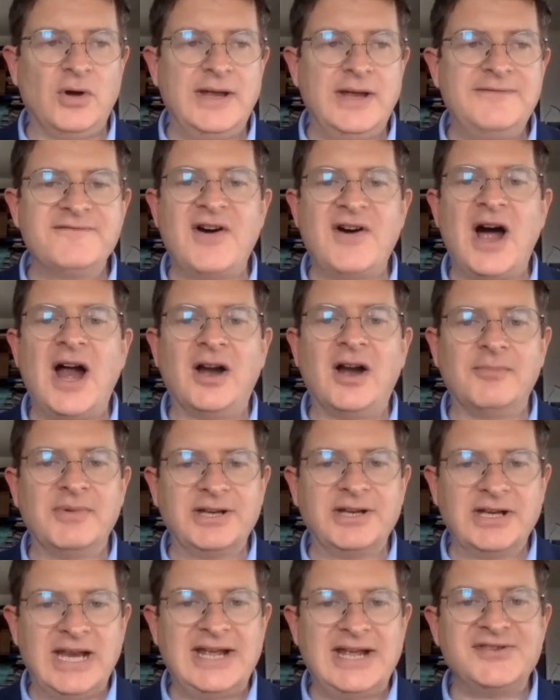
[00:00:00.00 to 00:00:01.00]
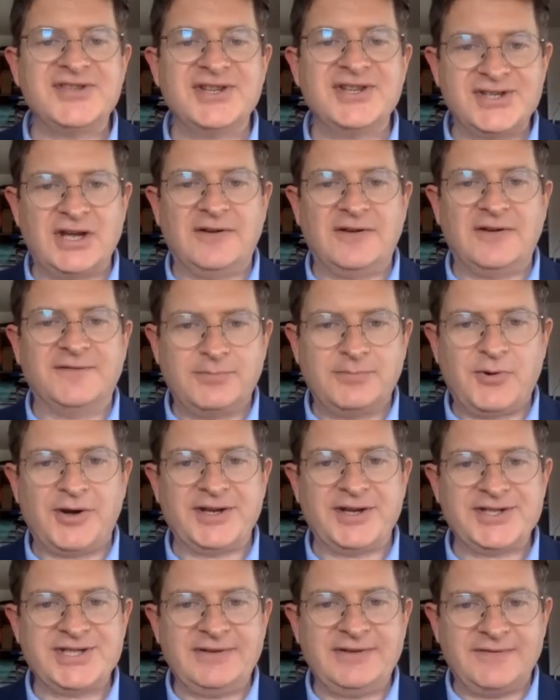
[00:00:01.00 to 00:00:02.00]
environment lends itself to
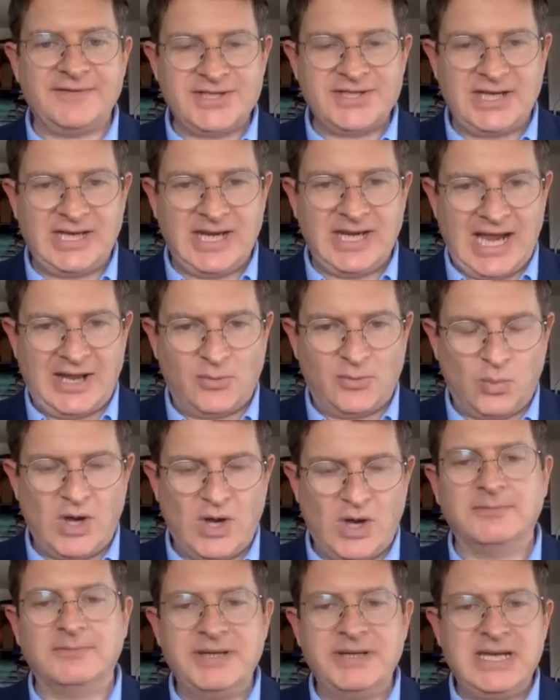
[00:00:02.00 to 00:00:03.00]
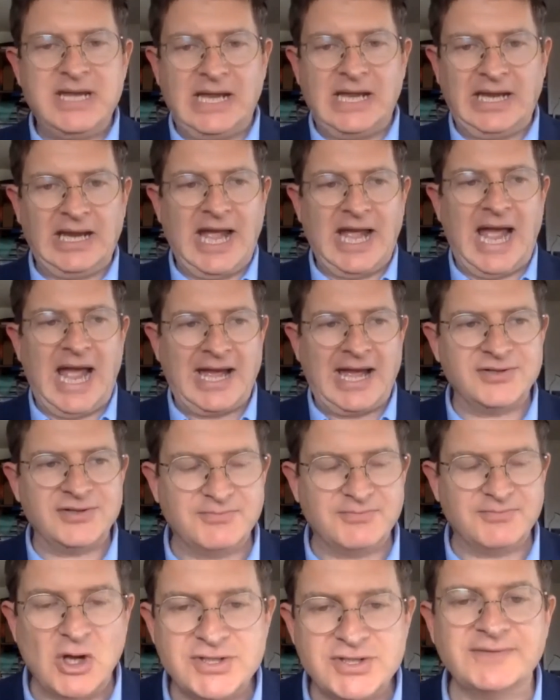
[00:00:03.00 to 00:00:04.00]
productivity and well-being and
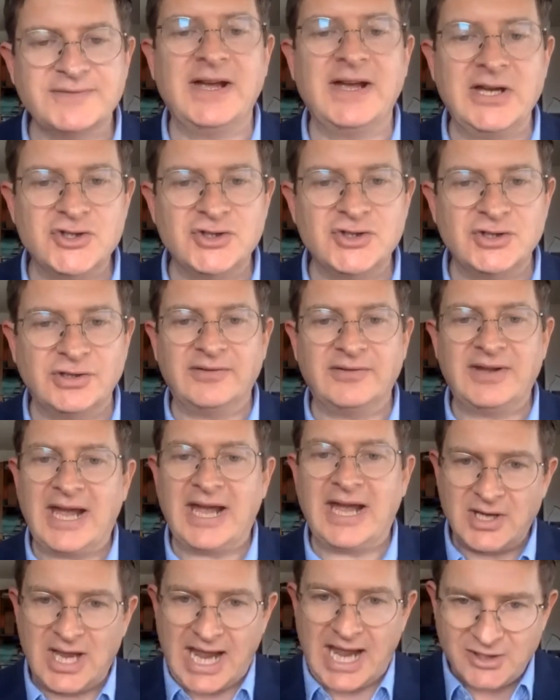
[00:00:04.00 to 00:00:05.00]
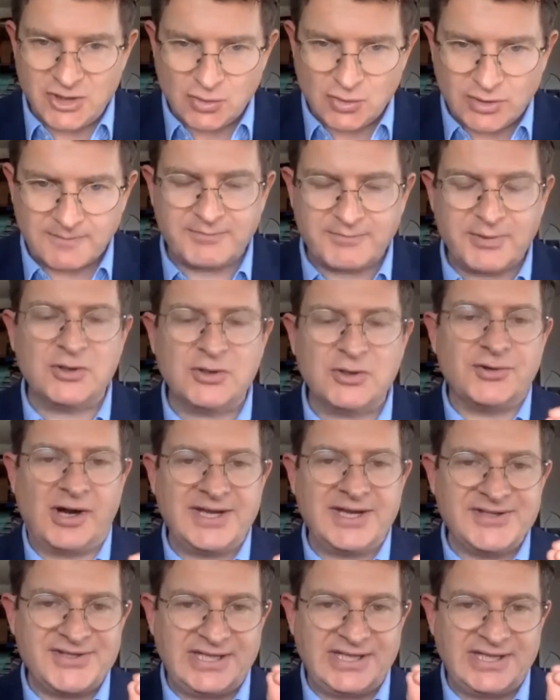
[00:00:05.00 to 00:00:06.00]
motivation, and you
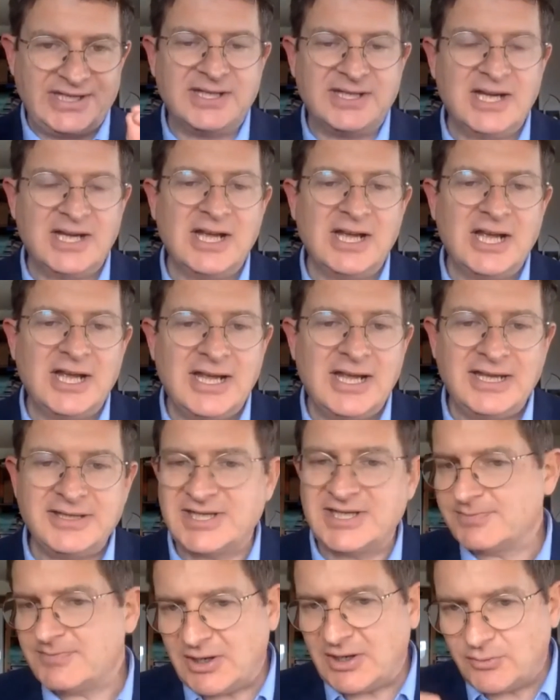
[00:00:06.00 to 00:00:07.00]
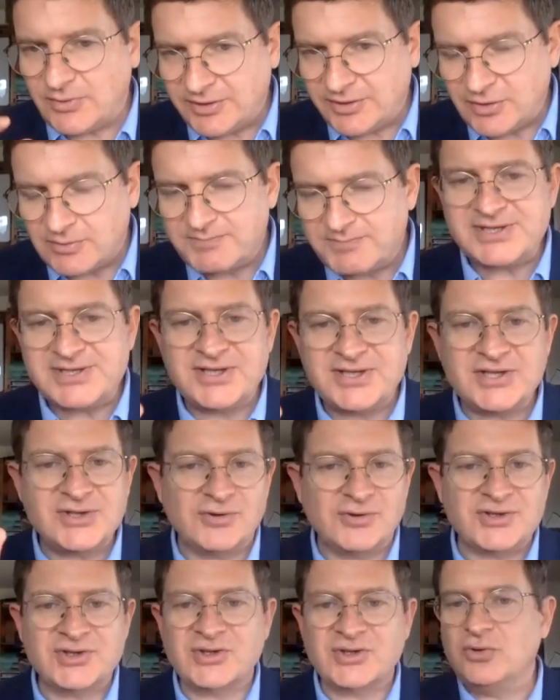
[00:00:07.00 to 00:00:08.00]
computerize it, doesn't matter whether in your business
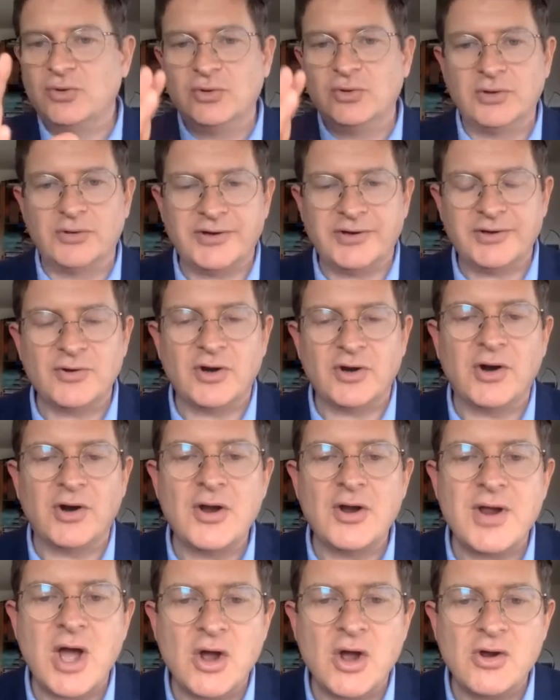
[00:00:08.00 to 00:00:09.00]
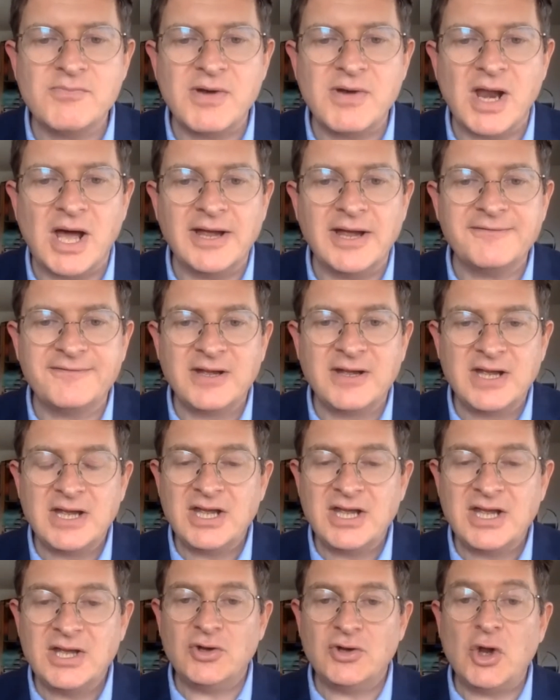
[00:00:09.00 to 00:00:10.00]
or school or in your own home life,
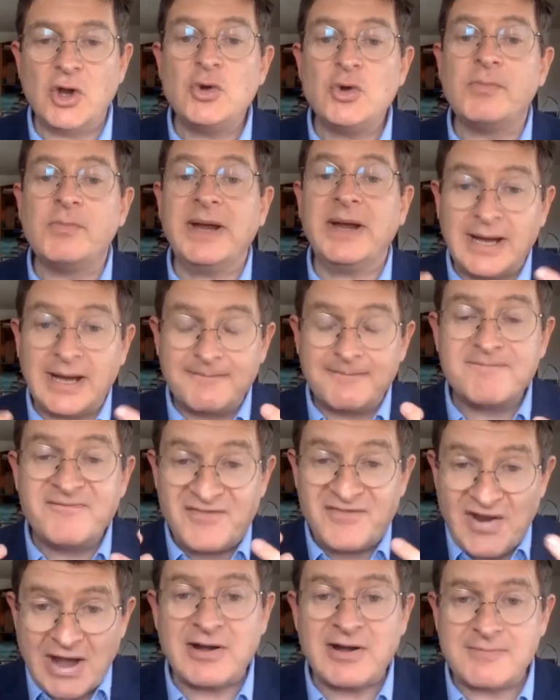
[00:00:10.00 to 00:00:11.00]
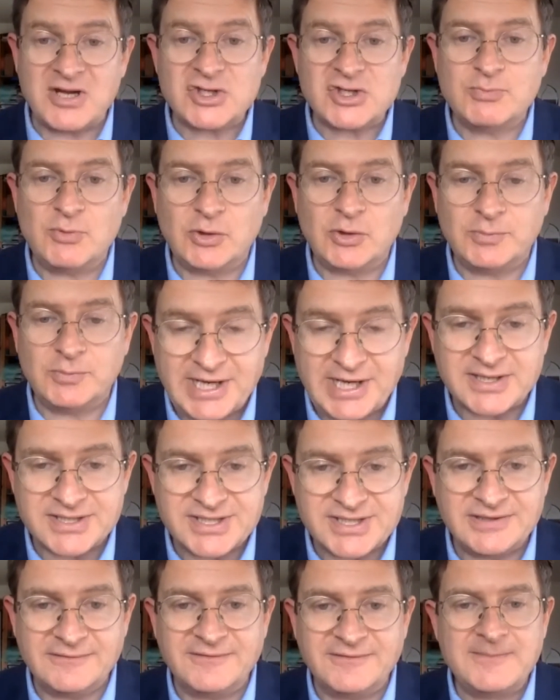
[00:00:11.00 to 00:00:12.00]
you'll become very much more
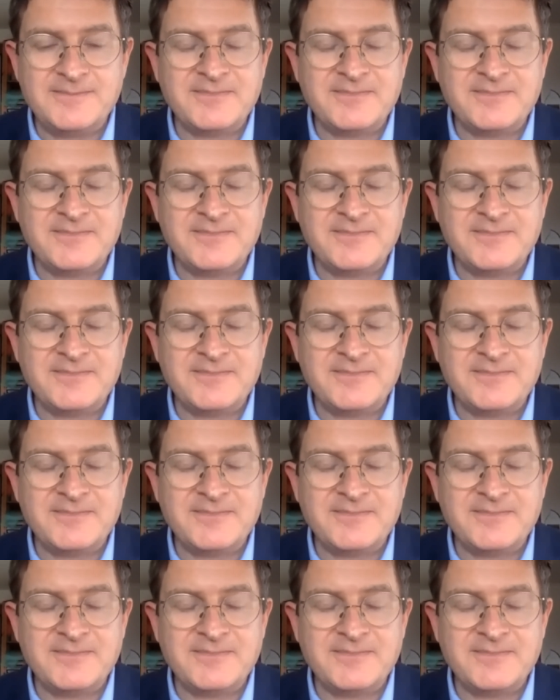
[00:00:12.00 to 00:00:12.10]
productive.